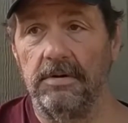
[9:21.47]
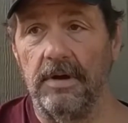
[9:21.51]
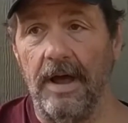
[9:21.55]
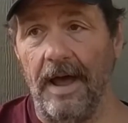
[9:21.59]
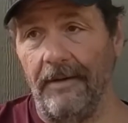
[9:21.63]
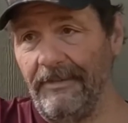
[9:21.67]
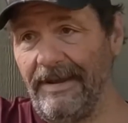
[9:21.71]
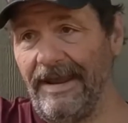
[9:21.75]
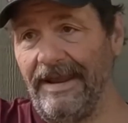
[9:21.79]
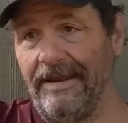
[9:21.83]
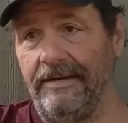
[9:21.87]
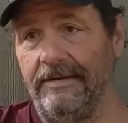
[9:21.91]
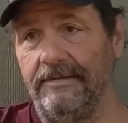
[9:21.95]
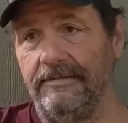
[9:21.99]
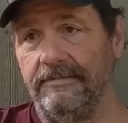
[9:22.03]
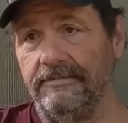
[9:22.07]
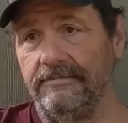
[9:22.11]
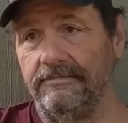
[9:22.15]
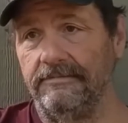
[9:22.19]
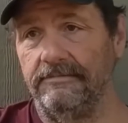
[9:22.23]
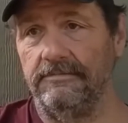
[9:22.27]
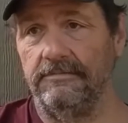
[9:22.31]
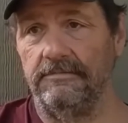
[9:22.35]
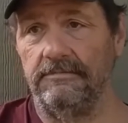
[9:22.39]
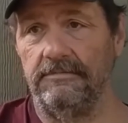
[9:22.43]
I mean,
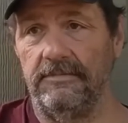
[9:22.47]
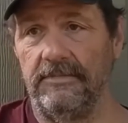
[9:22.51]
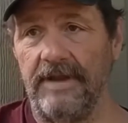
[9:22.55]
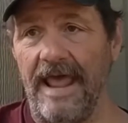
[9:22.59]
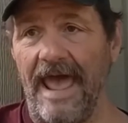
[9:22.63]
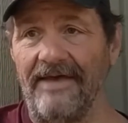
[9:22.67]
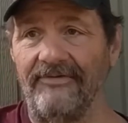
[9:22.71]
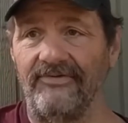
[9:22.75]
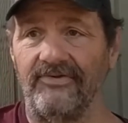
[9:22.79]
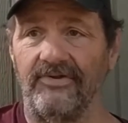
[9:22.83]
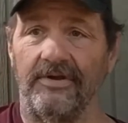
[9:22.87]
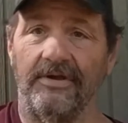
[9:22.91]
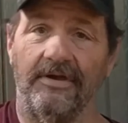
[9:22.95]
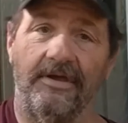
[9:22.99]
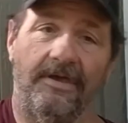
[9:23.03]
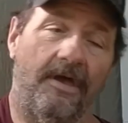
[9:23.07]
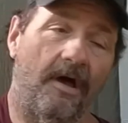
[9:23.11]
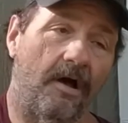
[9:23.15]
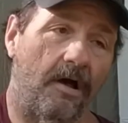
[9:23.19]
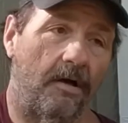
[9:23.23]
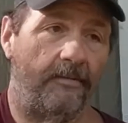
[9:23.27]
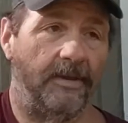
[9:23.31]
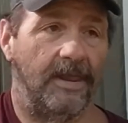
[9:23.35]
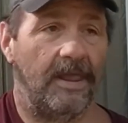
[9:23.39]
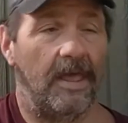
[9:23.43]
NASA could
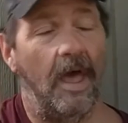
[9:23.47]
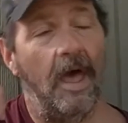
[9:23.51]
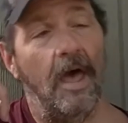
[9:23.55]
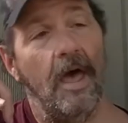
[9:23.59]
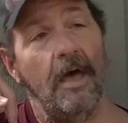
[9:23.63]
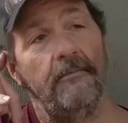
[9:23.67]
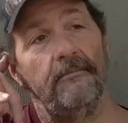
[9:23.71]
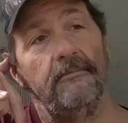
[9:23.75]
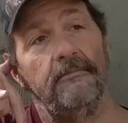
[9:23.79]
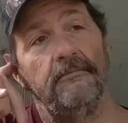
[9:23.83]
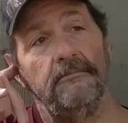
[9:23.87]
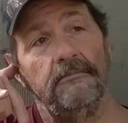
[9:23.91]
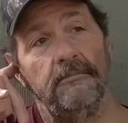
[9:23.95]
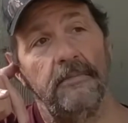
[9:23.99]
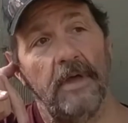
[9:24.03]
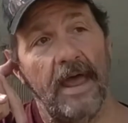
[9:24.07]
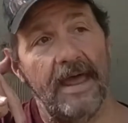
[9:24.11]
call me up and,